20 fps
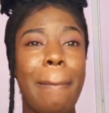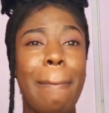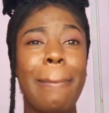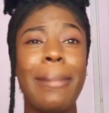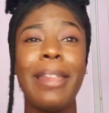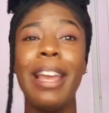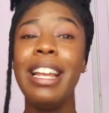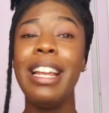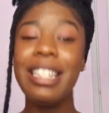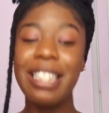
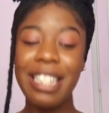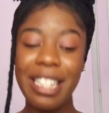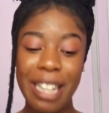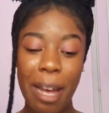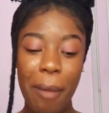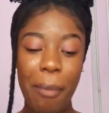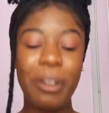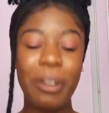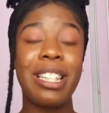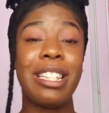And sasa
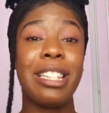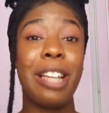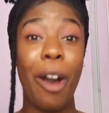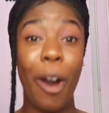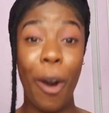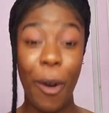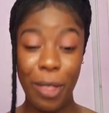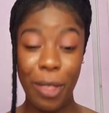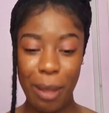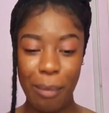hapo sasa
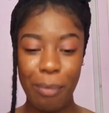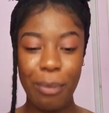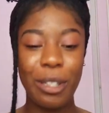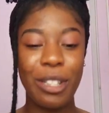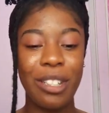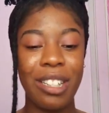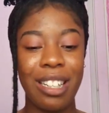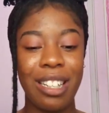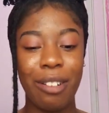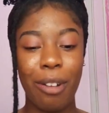on the
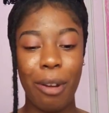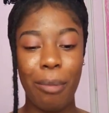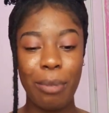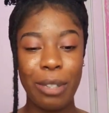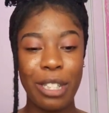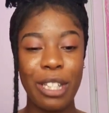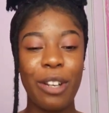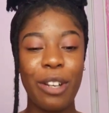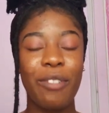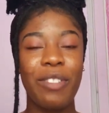
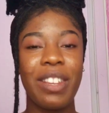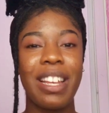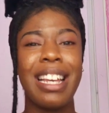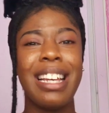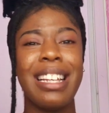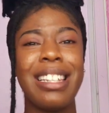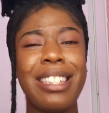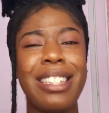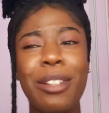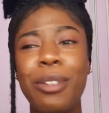pushing of the
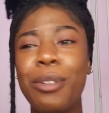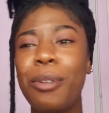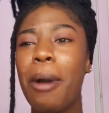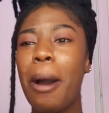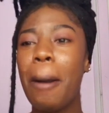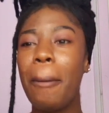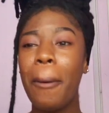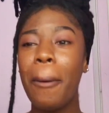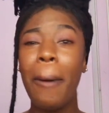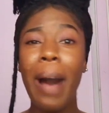gate. So,
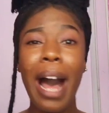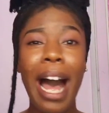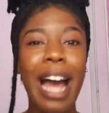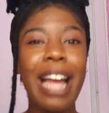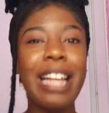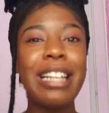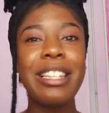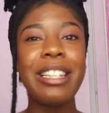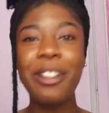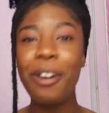tukwa
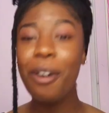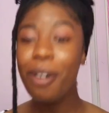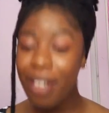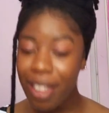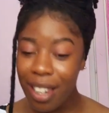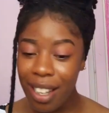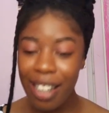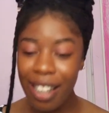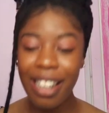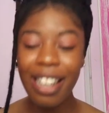1,
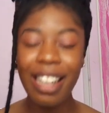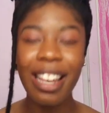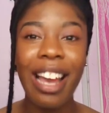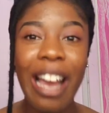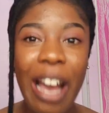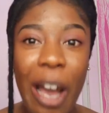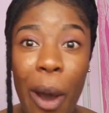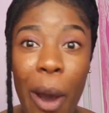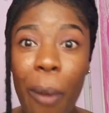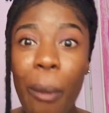
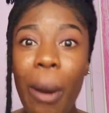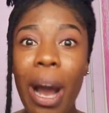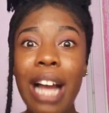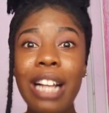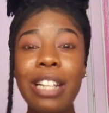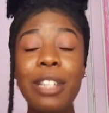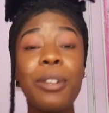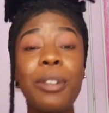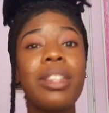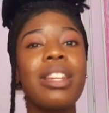2,
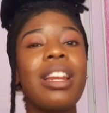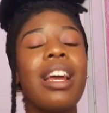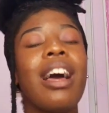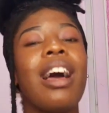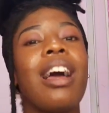3.